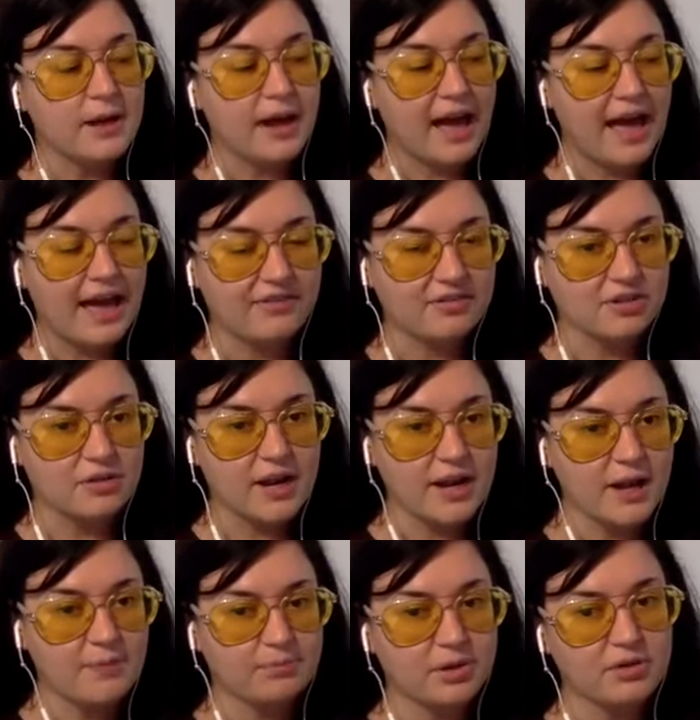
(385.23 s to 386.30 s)
After
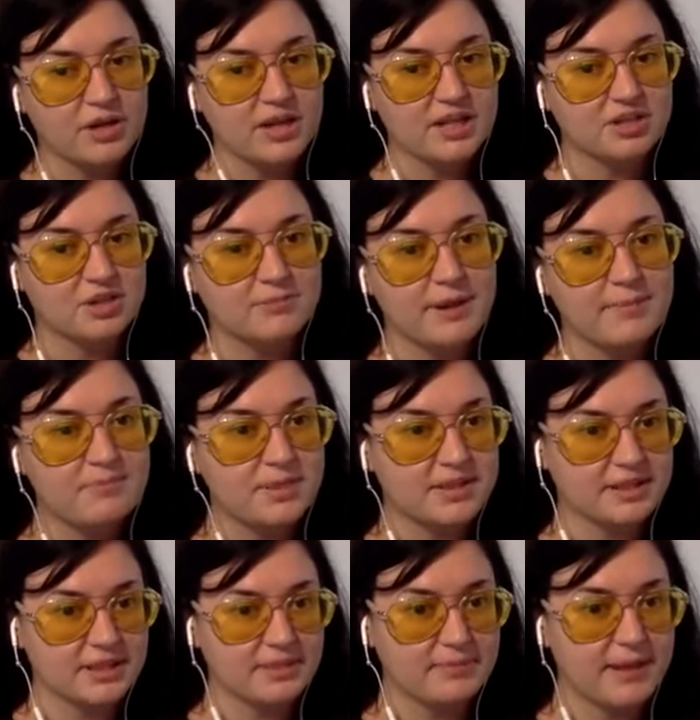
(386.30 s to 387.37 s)
I uploaded it to my
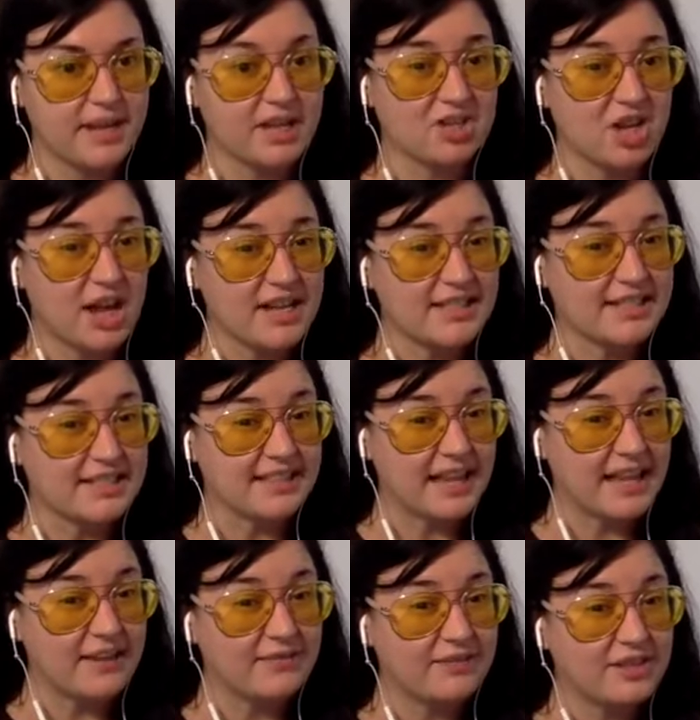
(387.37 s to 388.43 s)
business page, I
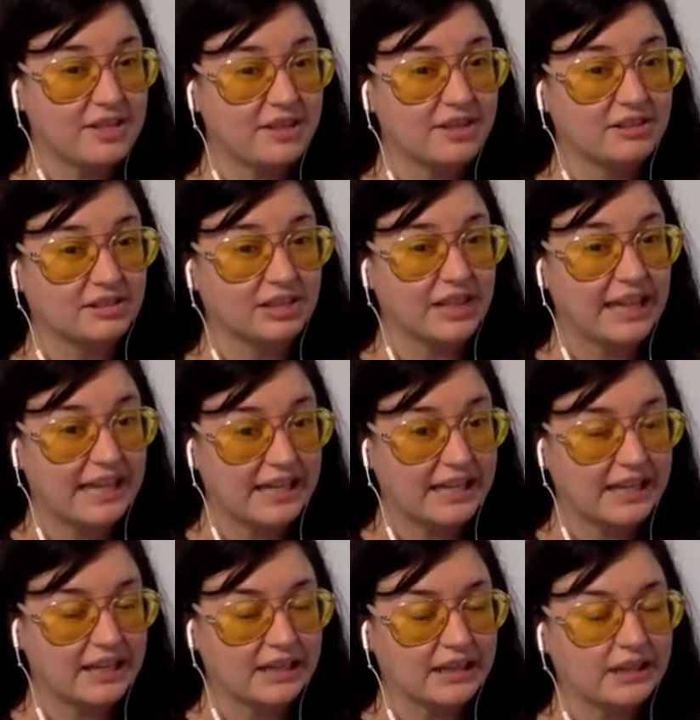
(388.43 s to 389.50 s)
saved the link
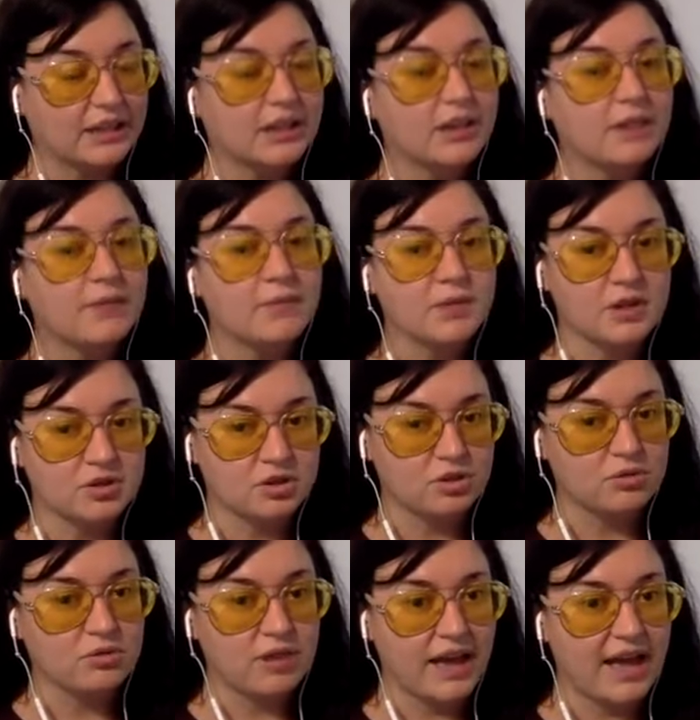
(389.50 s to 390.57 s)

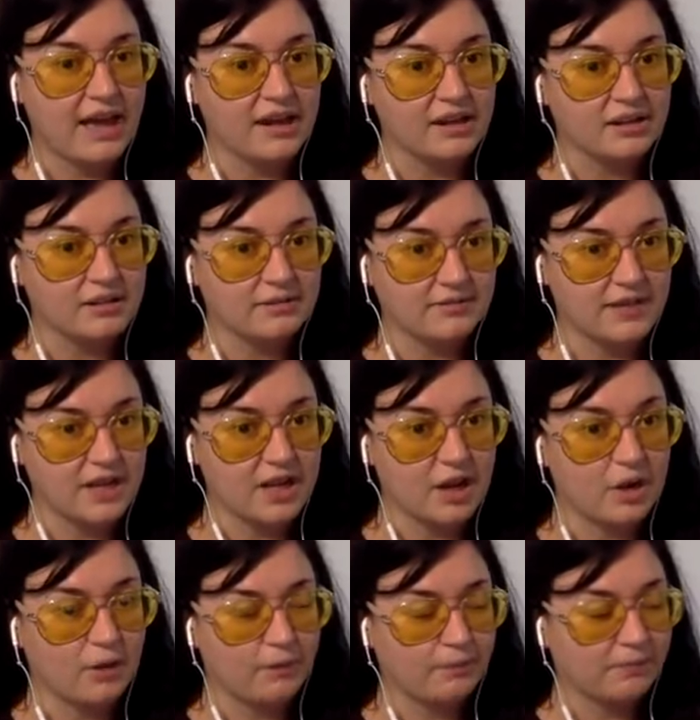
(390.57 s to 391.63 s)
to that
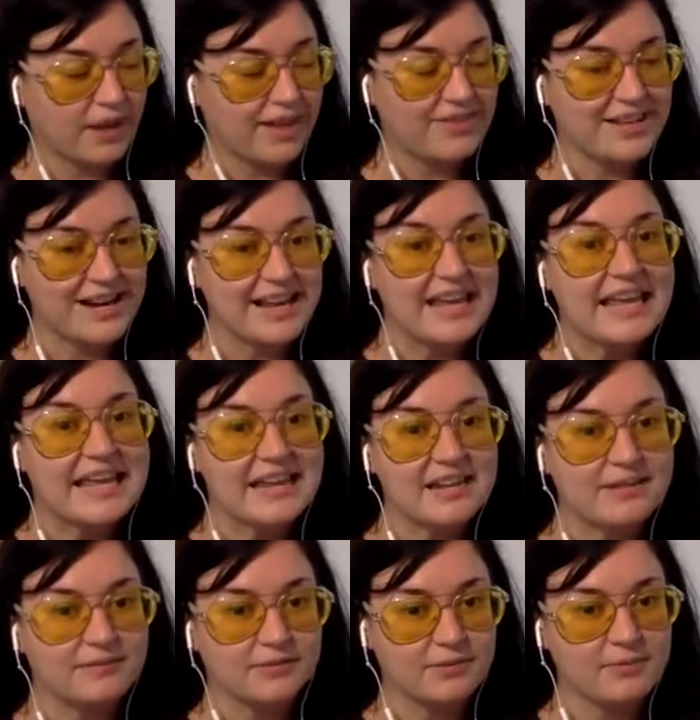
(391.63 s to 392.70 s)
video and then I hid
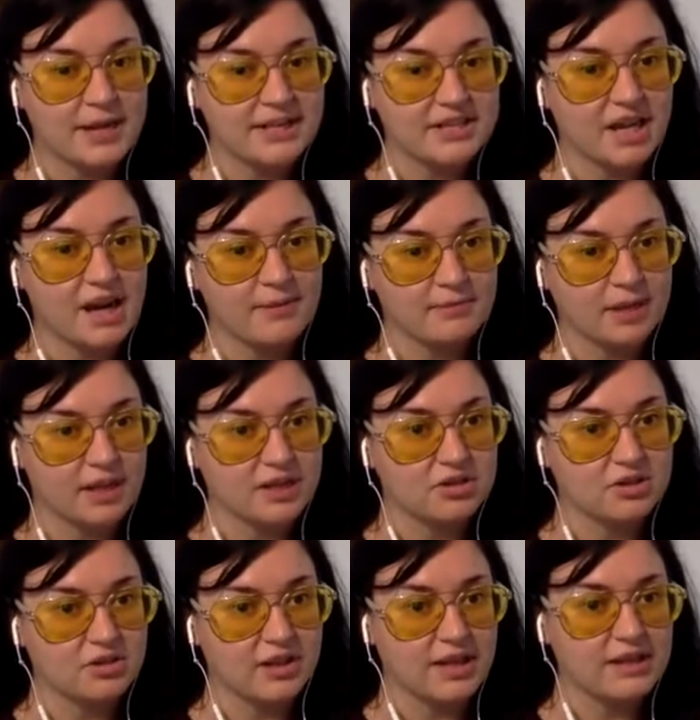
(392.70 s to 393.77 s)
it from my timeline
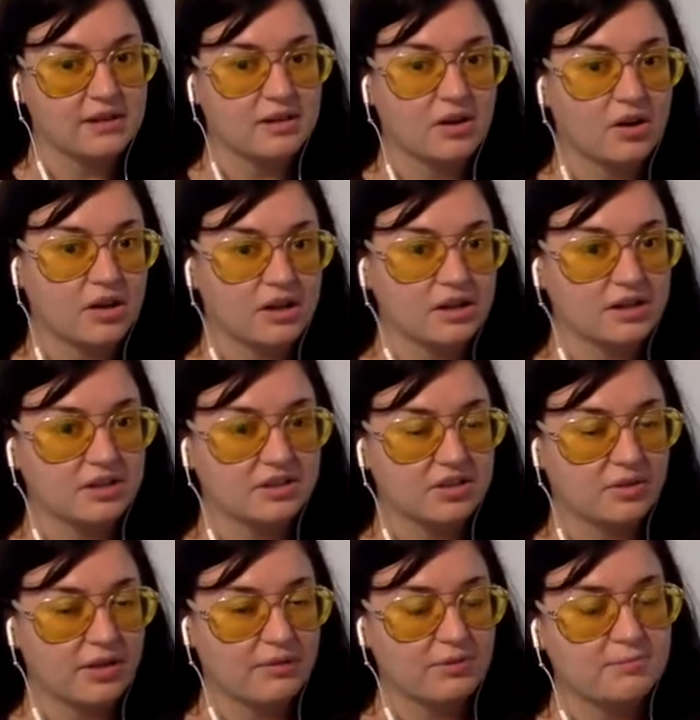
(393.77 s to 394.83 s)
so
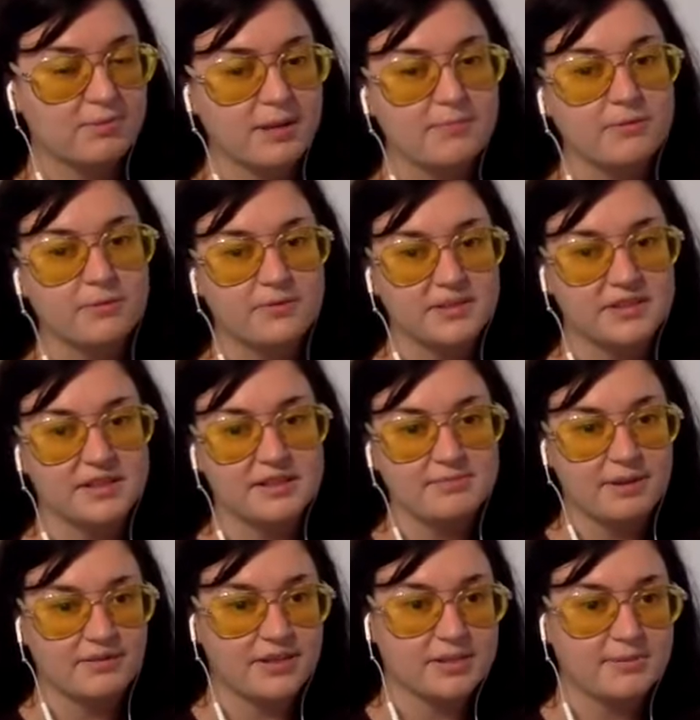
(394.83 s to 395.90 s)
that when people visited
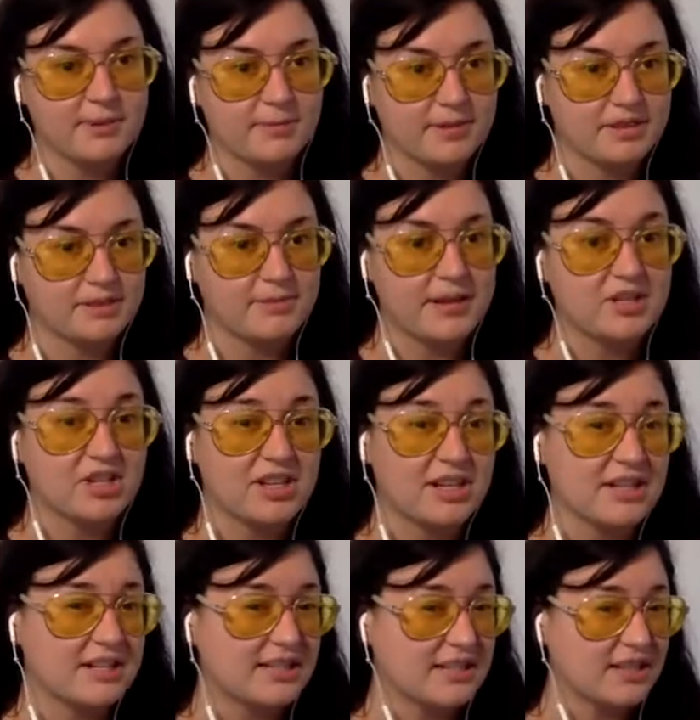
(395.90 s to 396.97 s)
my Facebook business page, they
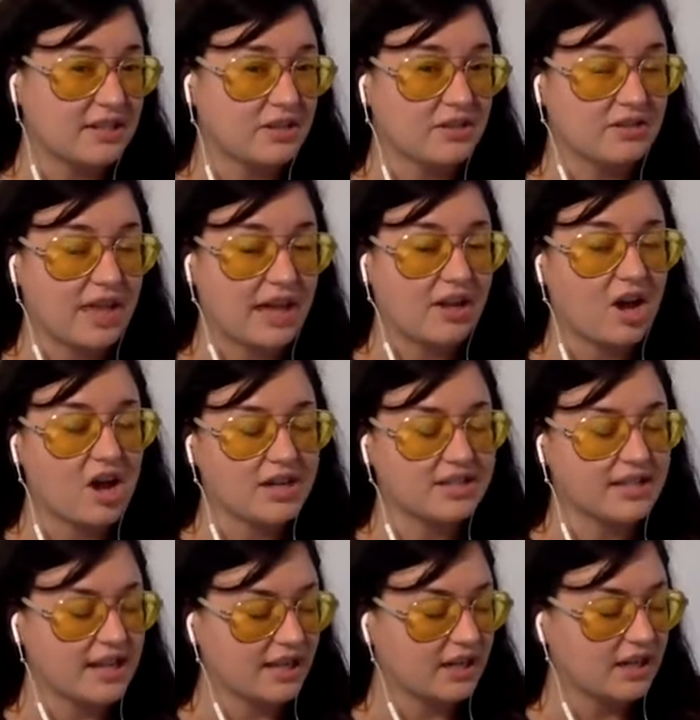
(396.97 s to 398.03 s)
didn't see that content.